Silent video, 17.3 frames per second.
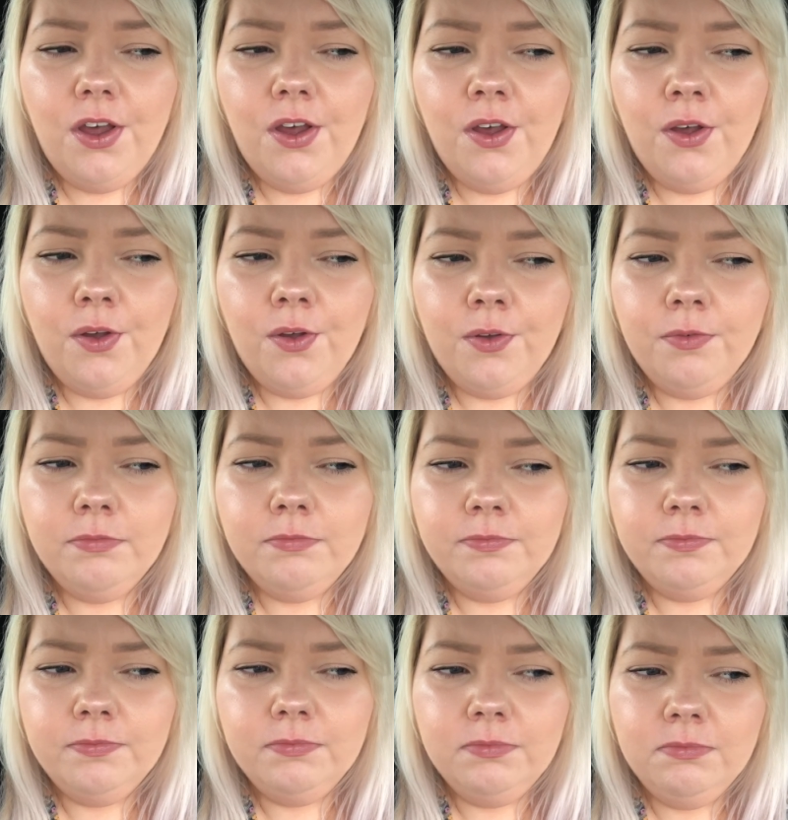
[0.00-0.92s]

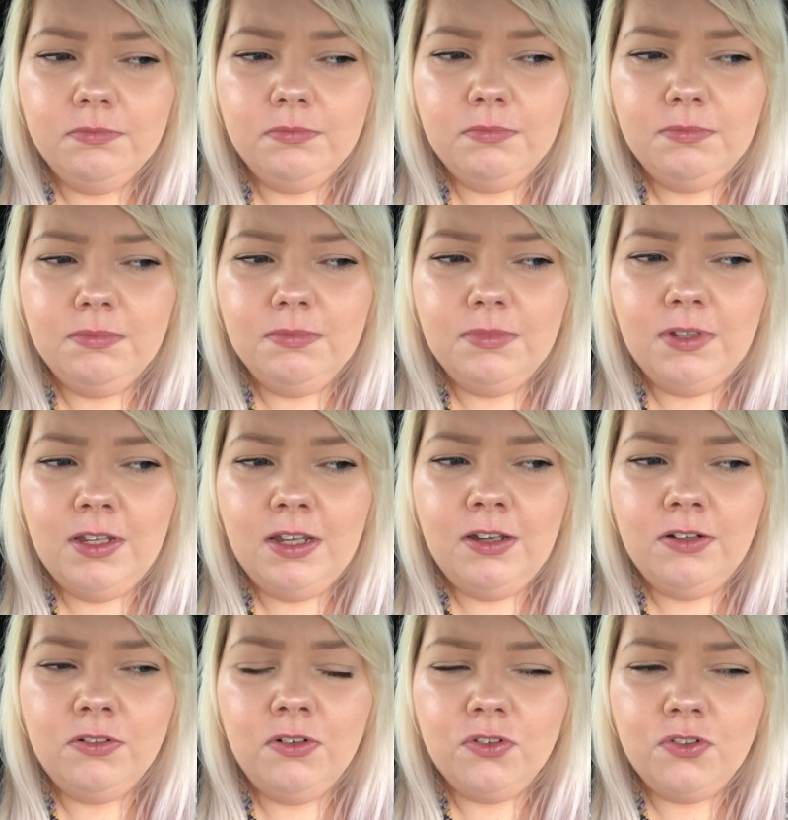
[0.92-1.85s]
It
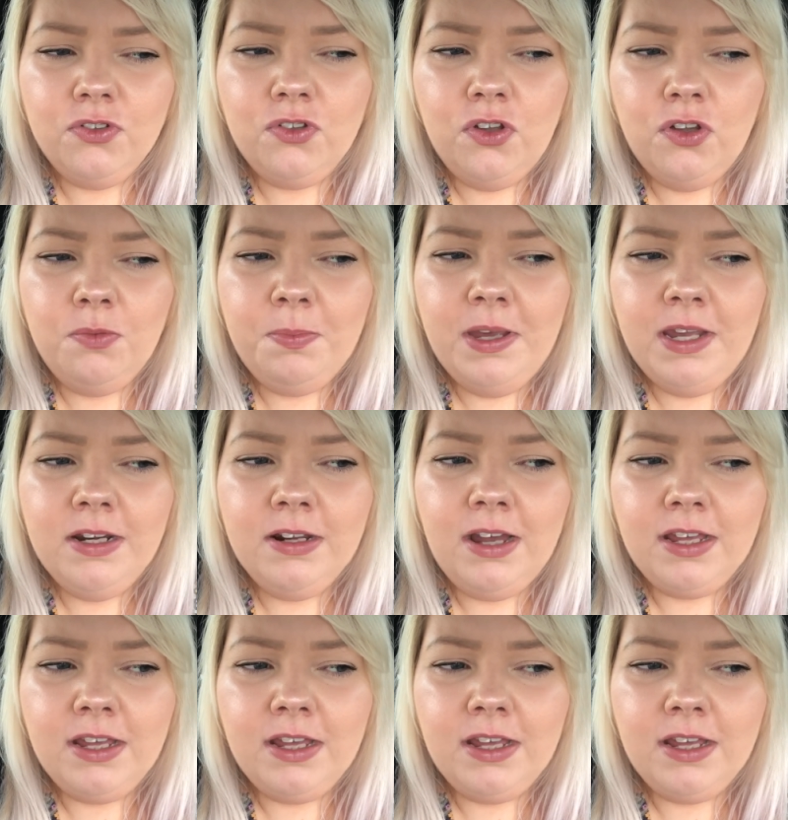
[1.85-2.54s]
would look stupid.